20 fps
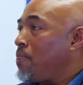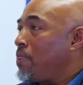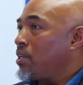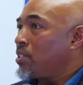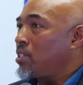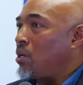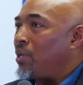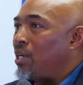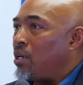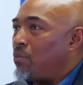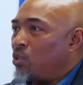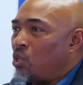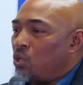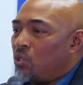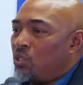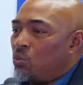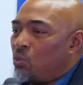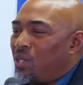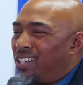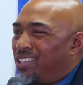So we
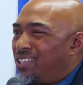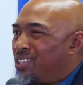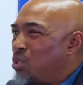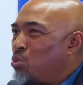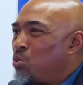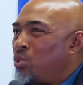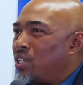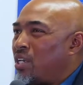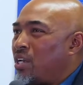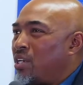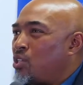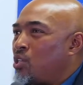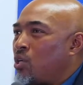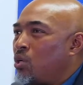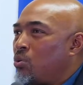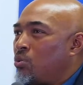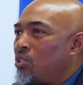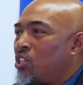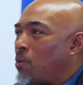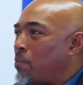don't do
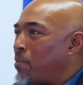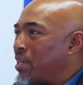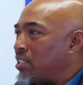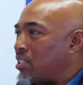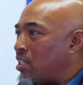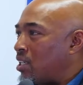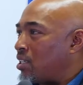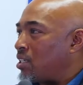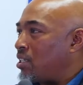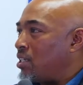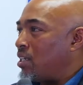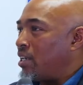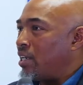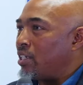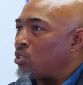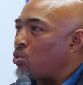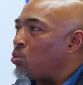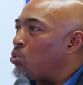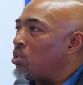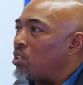DHL domestic.
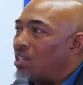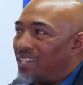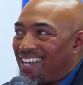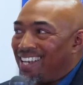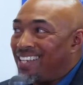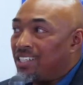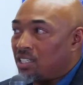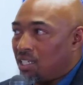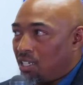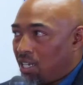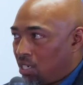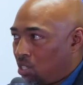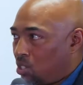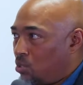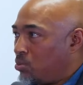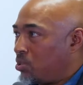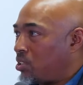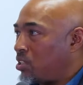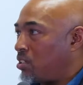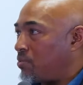It's all the
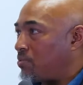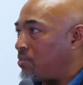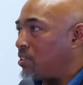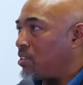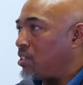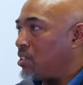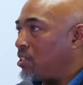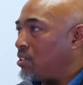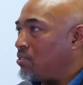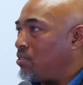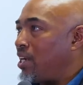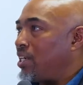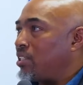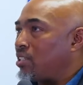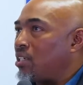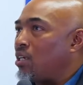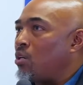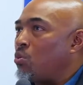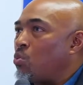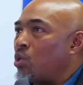international stuff, right?
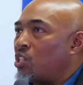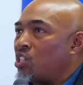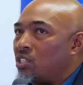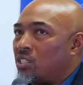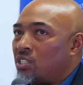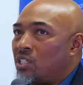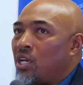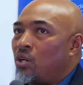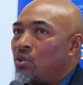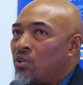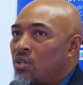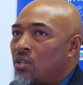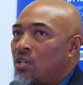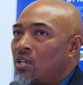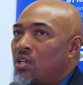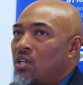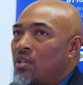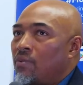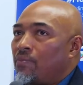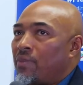So which is known
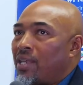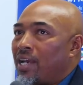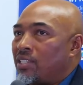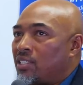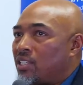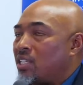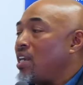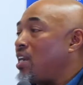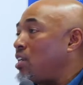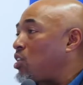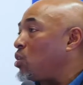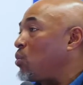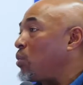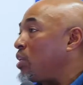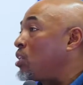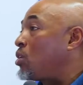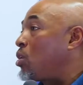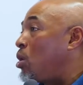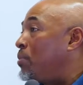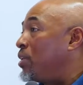as DHL
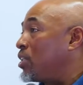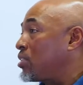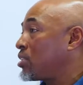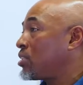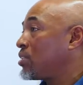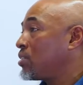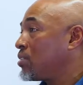eCommerce.